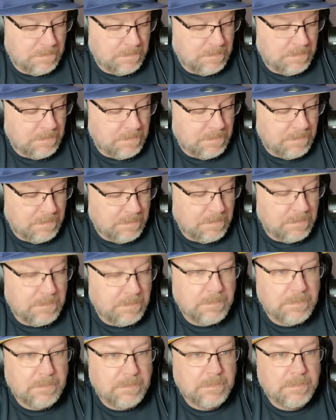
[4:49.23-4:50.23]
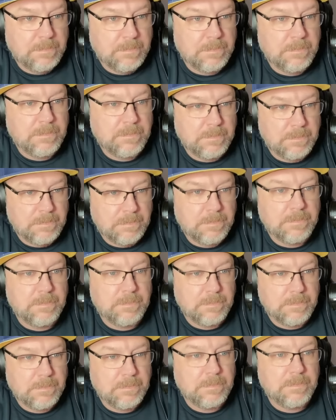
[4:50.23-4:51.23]

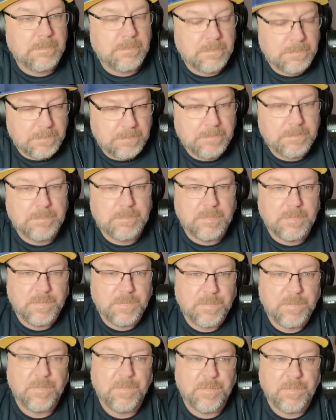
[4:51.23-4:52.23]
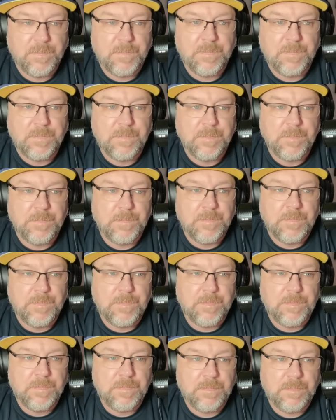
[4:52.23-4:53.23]

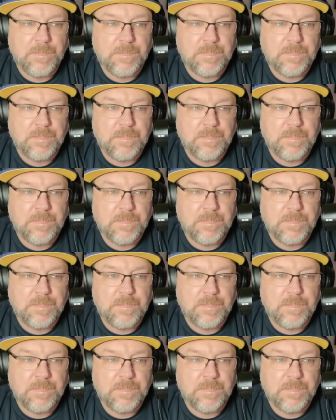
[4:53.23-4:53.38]
(silent)